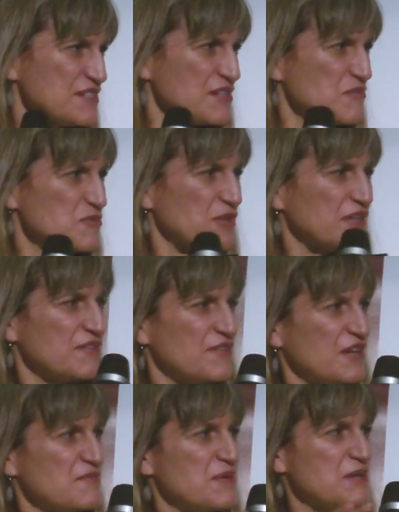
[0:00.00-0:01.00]
So I'm trying to
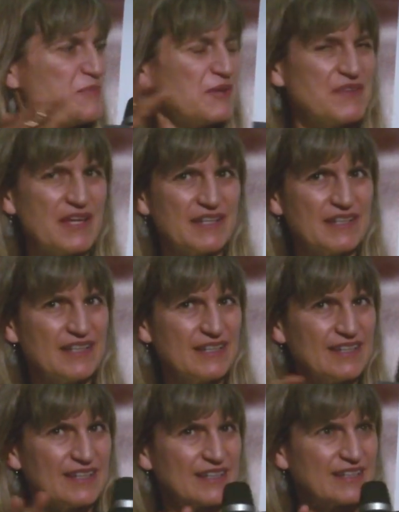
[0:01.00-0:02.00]
find people that
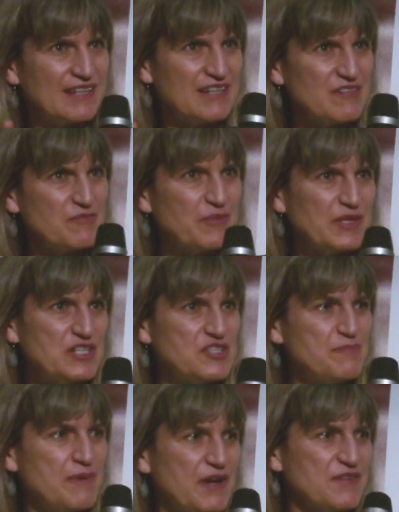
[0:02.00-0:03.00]
kind of
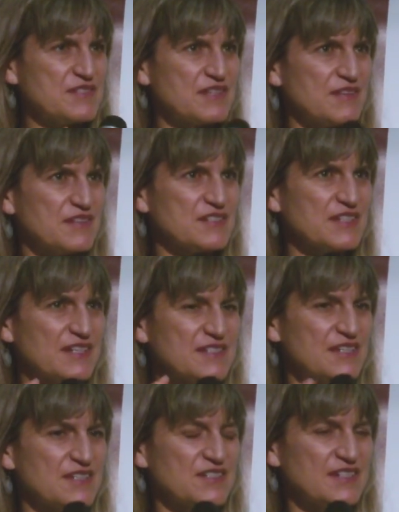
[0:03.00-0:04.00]
bridge both, so there's not
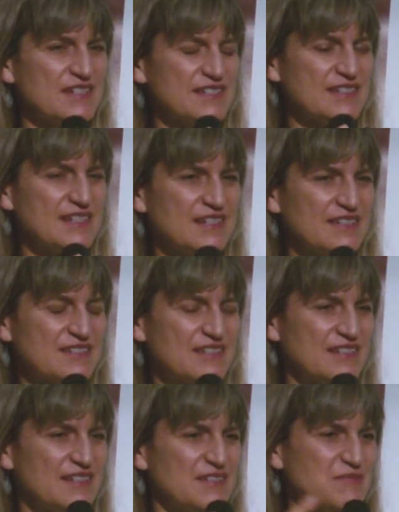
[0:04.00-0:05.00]
such a
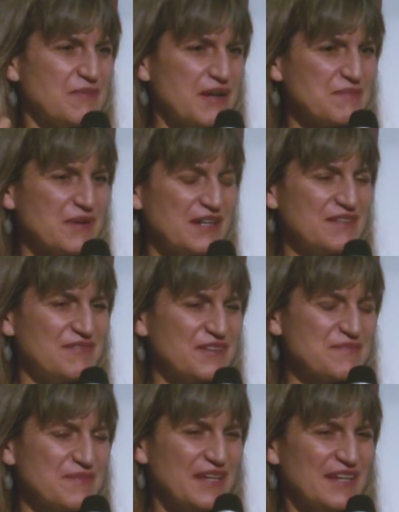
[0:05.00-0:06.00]
distinction in my mind
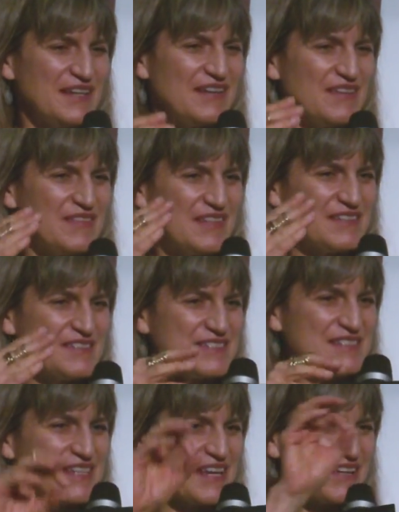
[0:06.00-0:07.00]
from those,
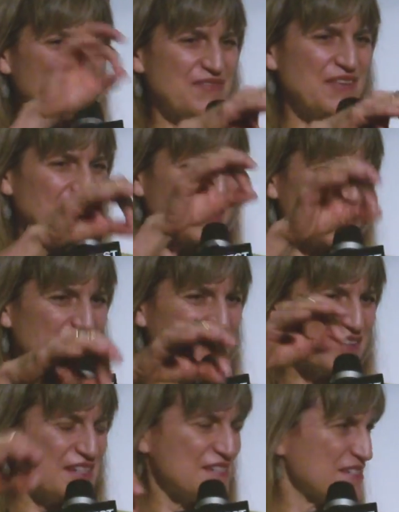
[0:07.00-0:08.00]
if there are
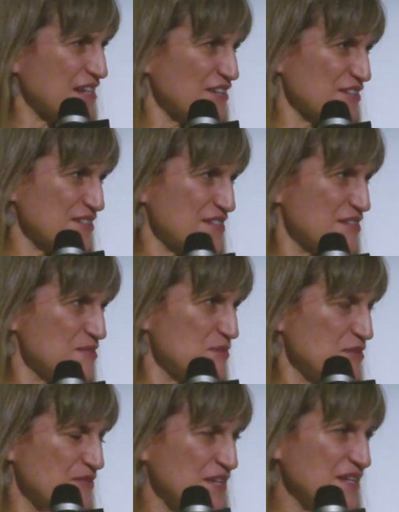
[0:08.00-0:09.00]
any songs in the
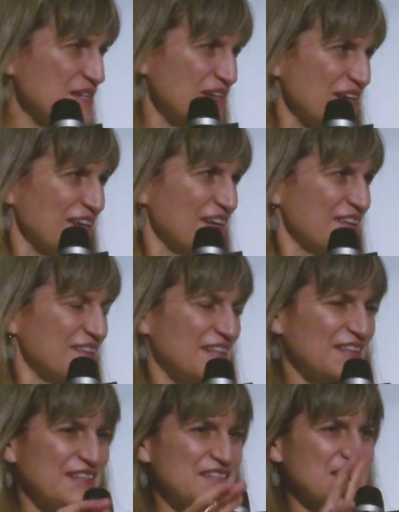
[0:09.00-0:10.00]
movie, right,
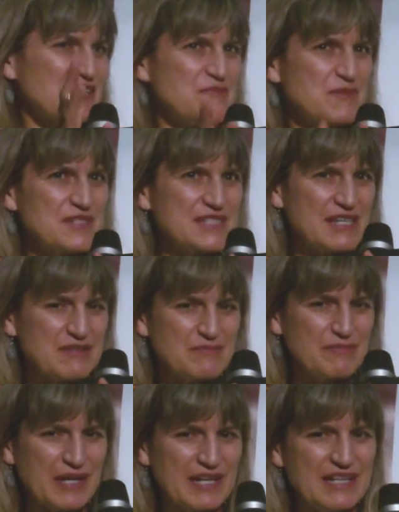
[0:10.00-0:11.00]
that it's almost like
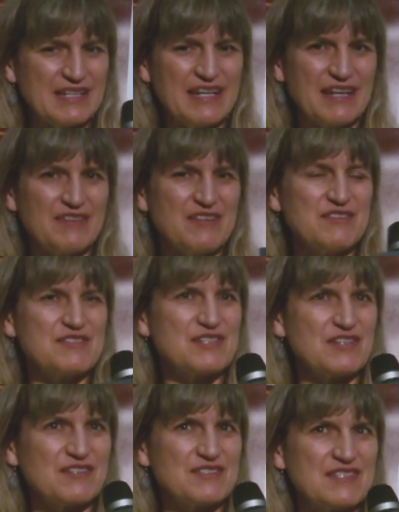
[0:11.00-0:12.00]
breaking down those
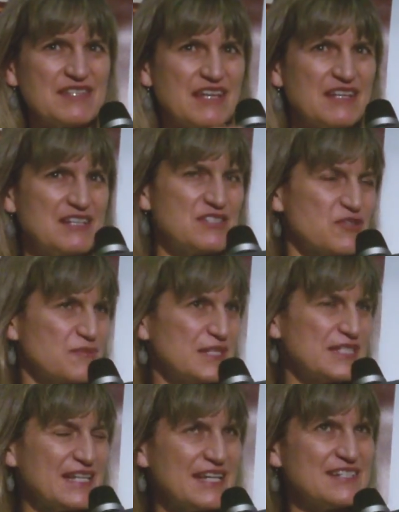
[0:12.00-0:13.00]
songs and that
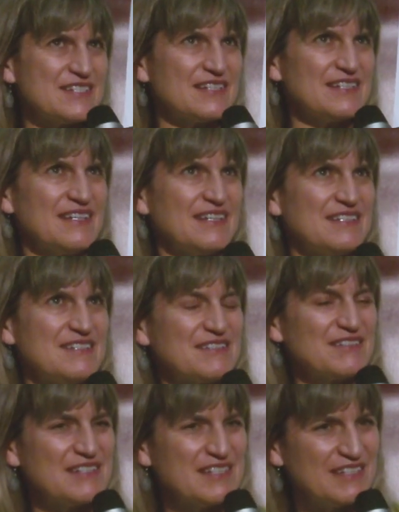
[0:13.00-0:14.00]
instrumentation and
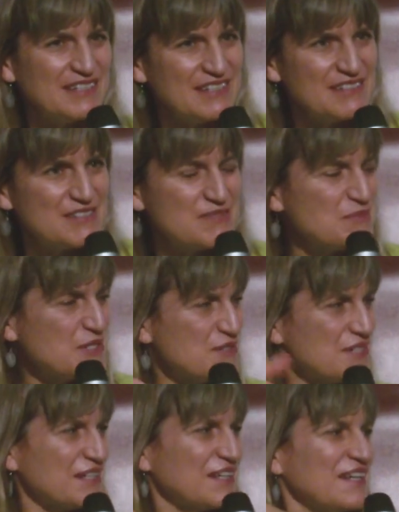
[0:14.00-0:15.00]
turning it into
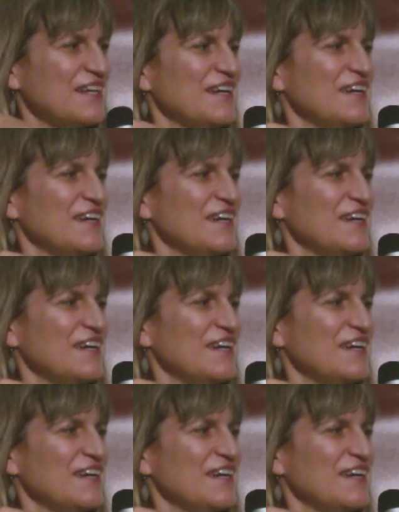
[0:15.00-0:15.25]
music